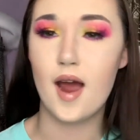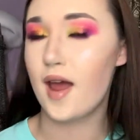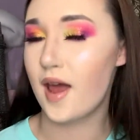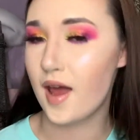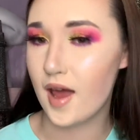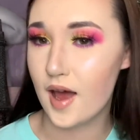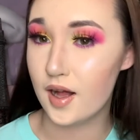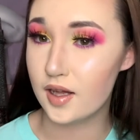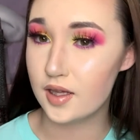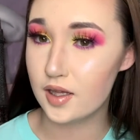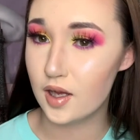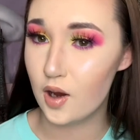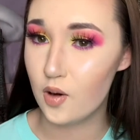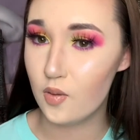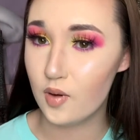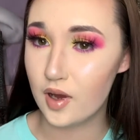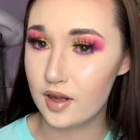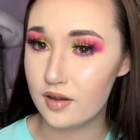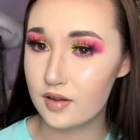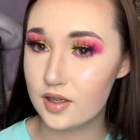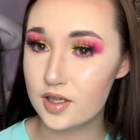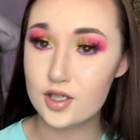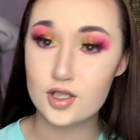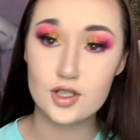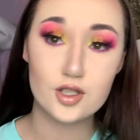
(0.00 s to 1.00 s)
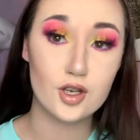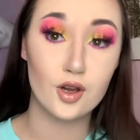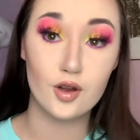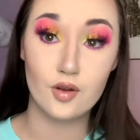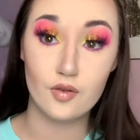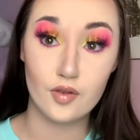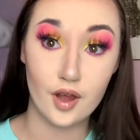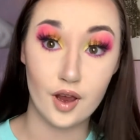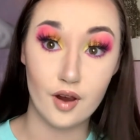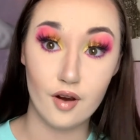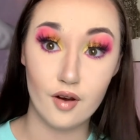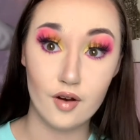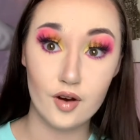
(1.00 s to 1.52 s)
Hello, English, are you
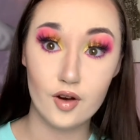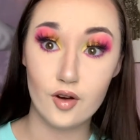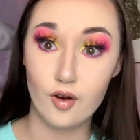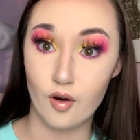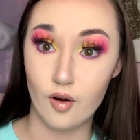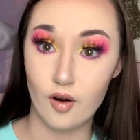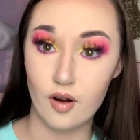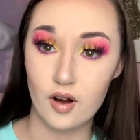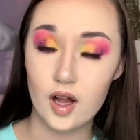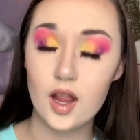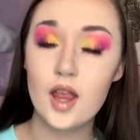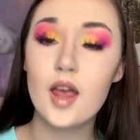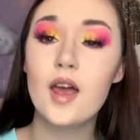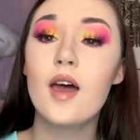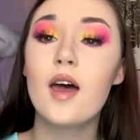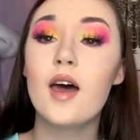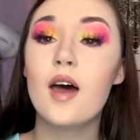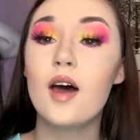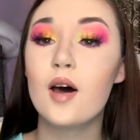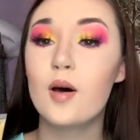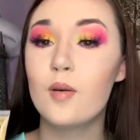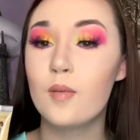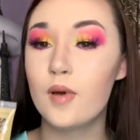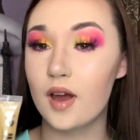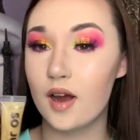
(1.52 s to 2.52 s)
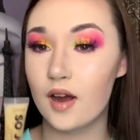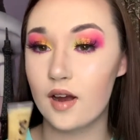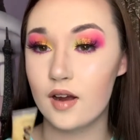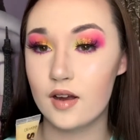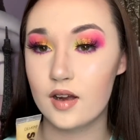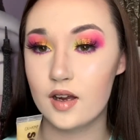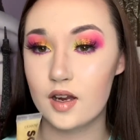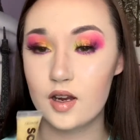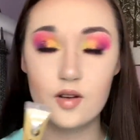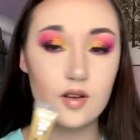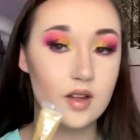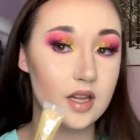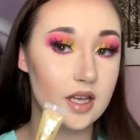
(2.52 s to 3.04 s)
there, girl? Yeah,
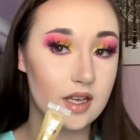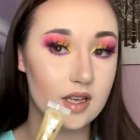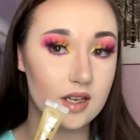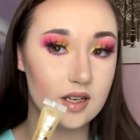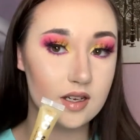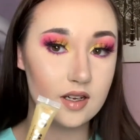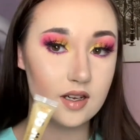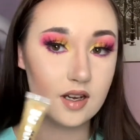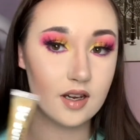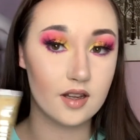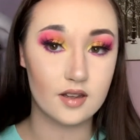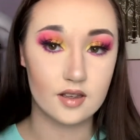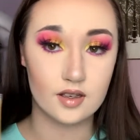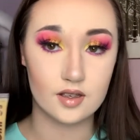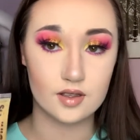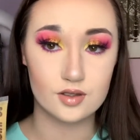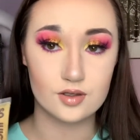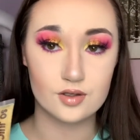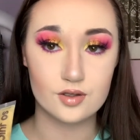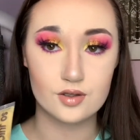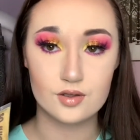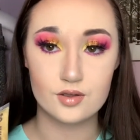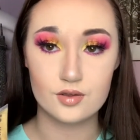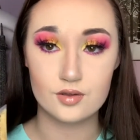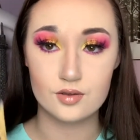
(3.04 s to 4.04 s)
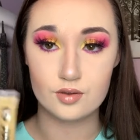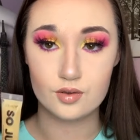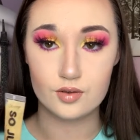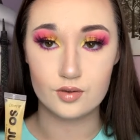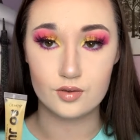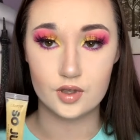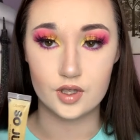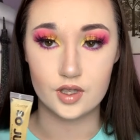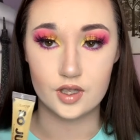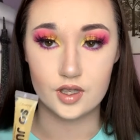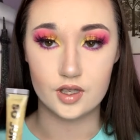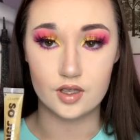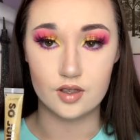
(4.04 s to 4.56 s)
I really like it. I think it's
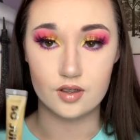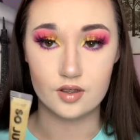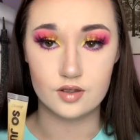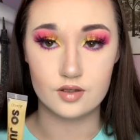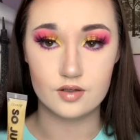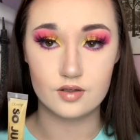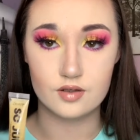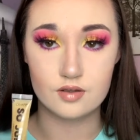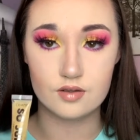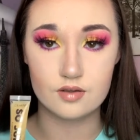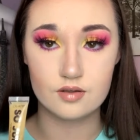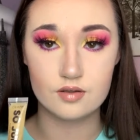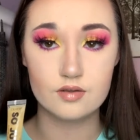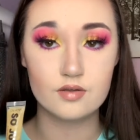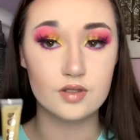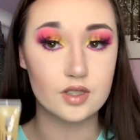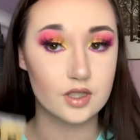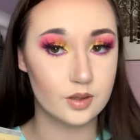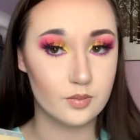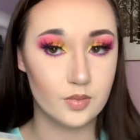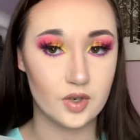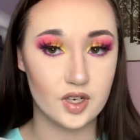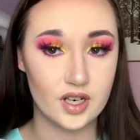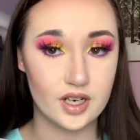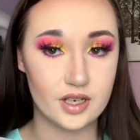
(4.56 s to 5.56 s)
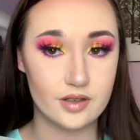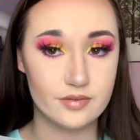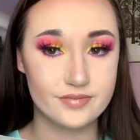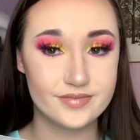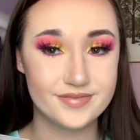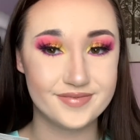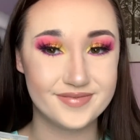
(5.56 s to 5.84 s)
really, really pretty.